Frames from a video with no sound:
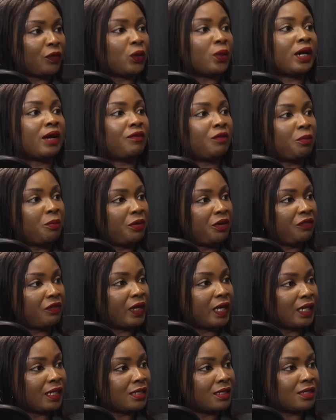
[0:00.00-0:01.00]
You have a
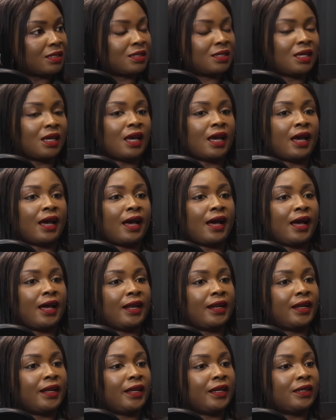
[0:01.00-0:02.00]
briefcase,
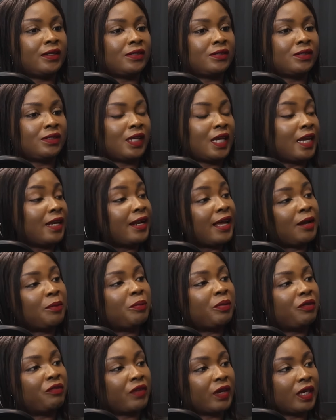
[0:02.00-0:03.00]
and then in
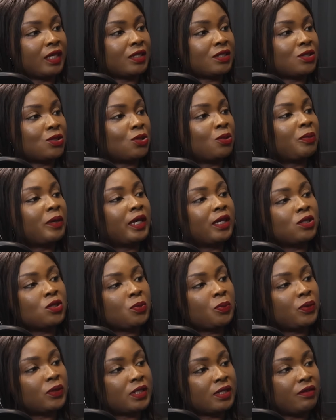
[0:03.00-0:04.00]
that briefcase, you begin
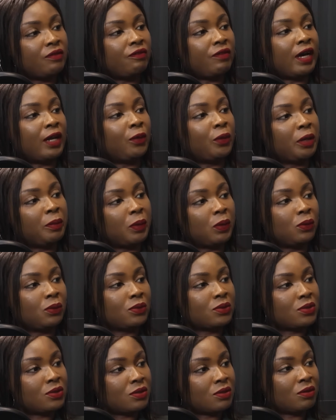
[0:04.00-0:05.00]
to put in
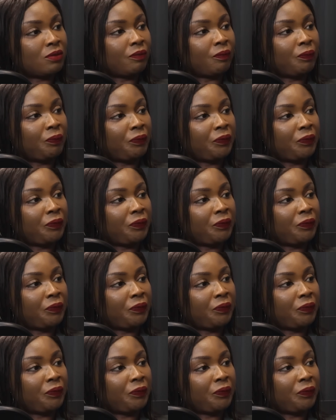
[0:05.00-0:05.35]
valuables.